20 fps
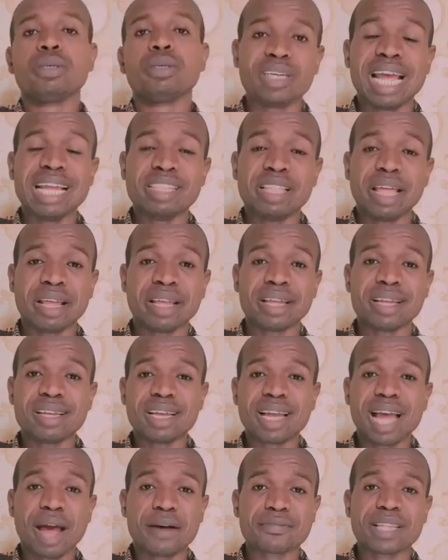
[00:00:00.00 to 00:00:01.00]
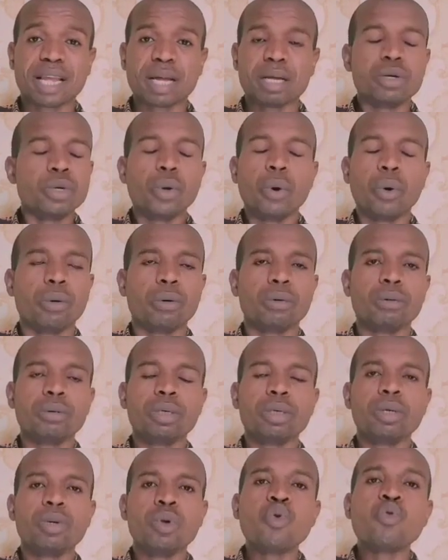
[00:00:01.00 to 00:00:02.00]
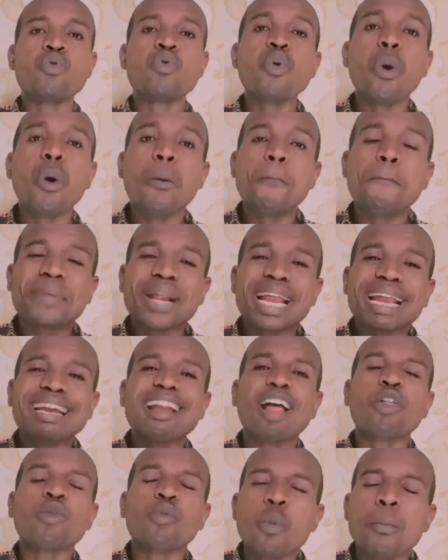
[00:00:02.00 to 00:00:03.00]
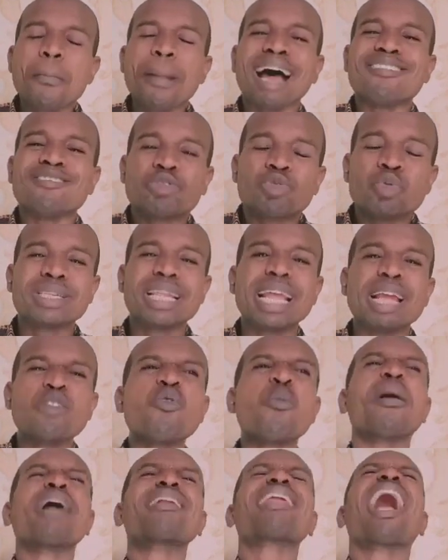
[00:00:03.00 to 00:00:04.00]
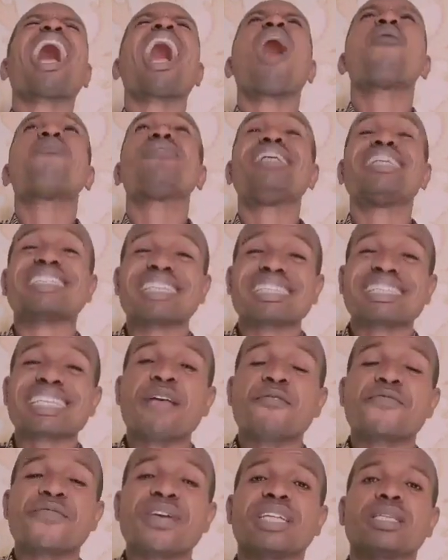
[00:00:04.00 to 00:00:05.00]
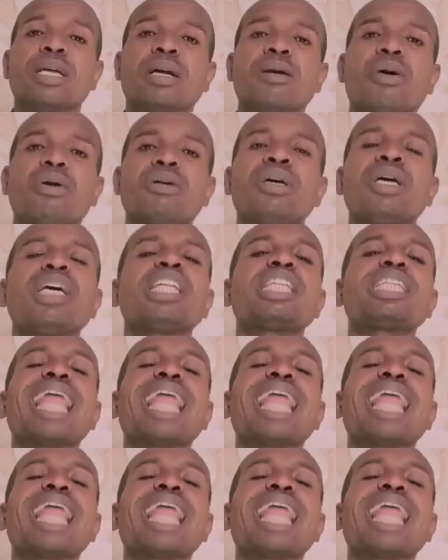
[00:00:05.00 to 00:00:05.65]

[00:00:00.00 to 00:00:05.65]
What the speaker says: a day after. No. No pregnant woman today, no matter how we exercise faith in God,